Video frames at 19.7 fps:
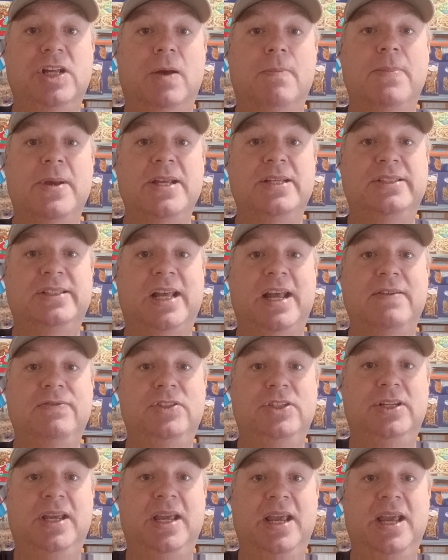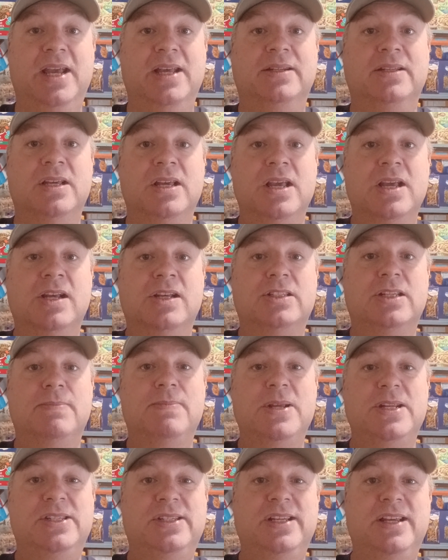y'all be as safe as you can because I've
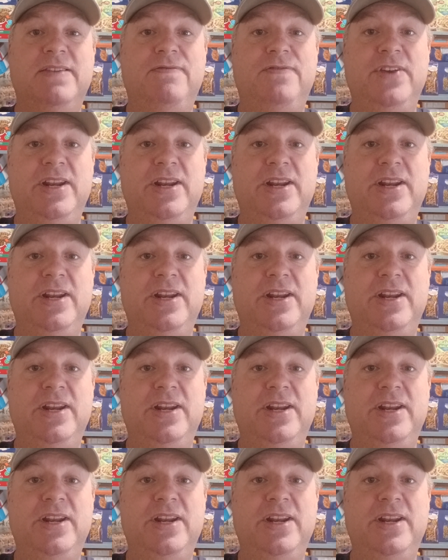been seeing